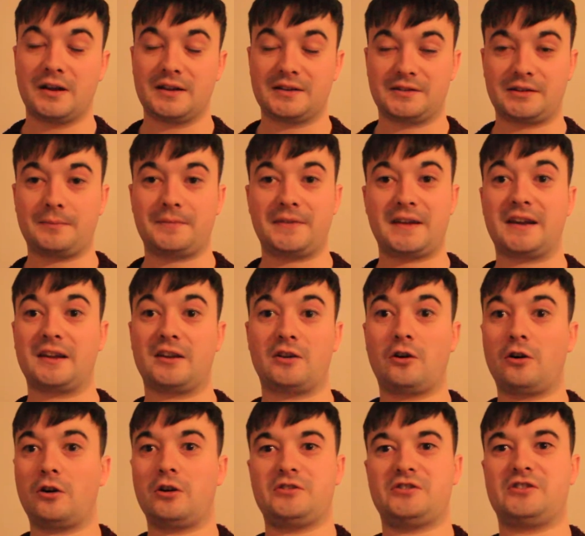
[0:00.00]
Something, and it
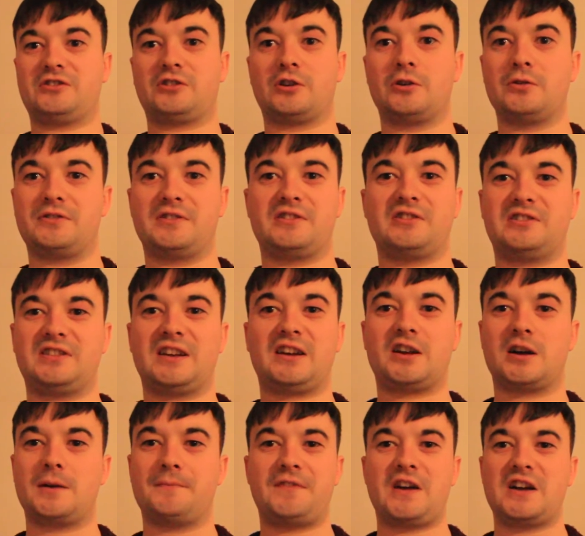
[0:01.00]
all just goes in
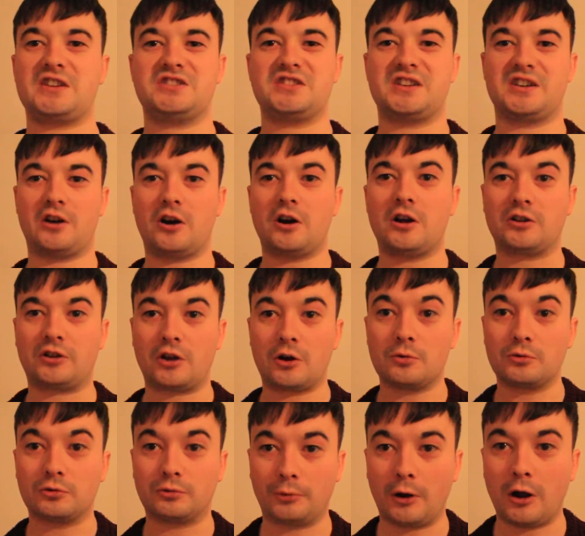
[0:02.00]
sitcom fashion. It all
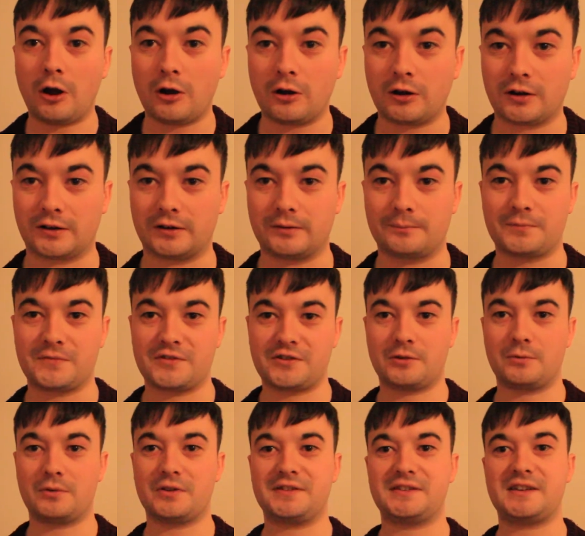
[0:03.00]
goes wrong!
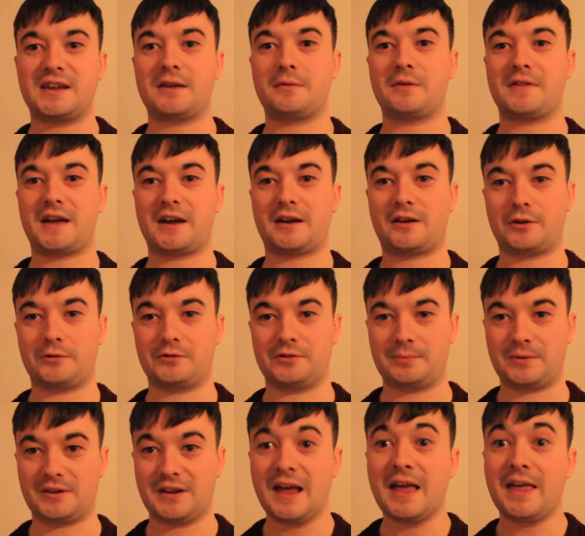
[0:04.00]
So we'll see where that goes,
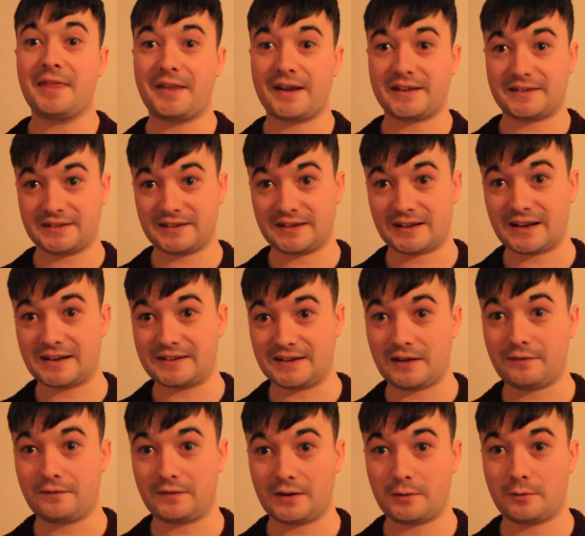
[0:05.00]
but that's something I
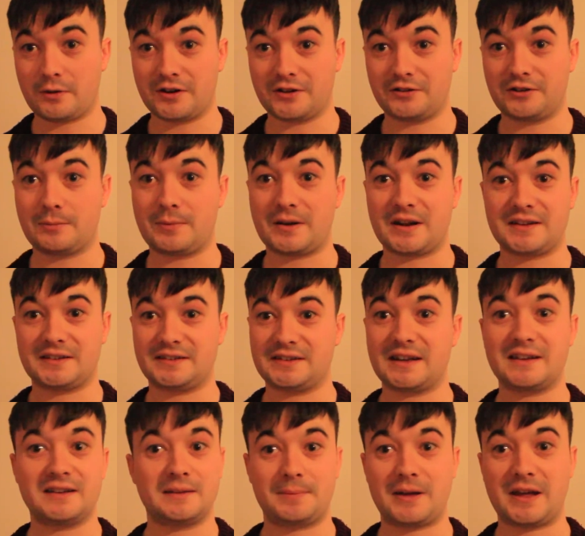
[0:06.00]
definitely want to do. But as I
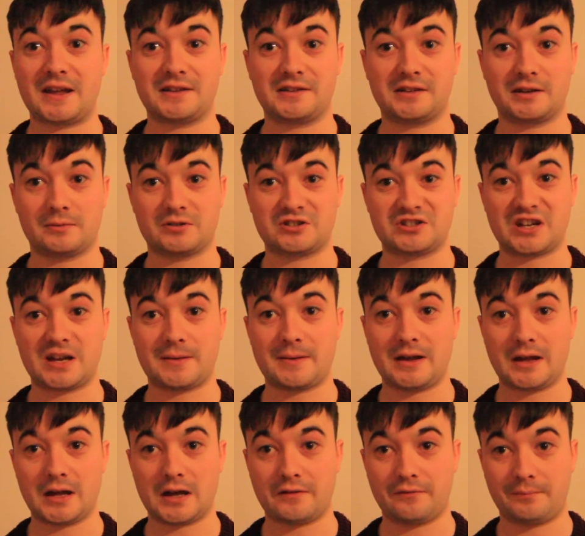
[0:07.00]
said, it depends on how much time
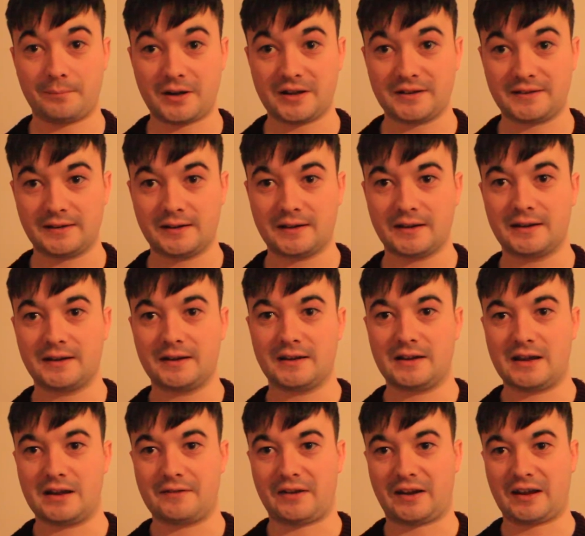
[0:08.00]
I have, but
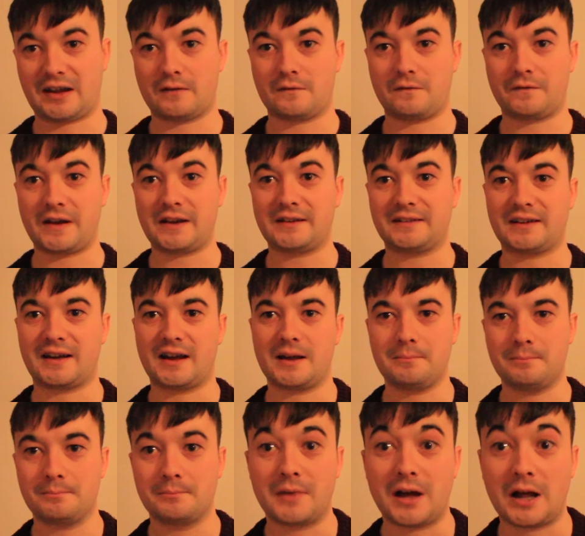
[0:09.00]
if I can't find
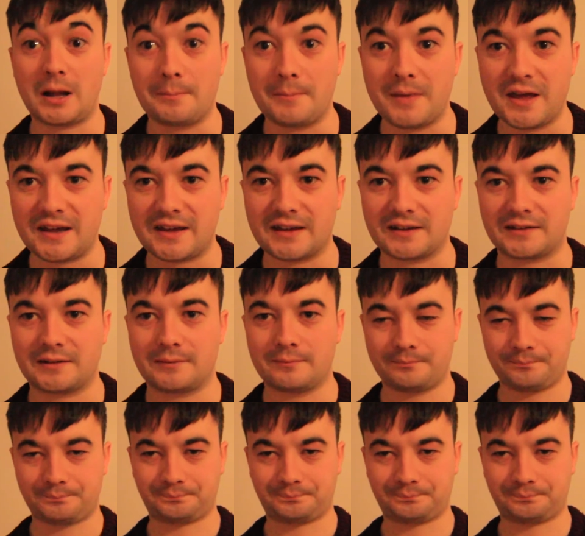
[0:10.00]
time, I'll make it.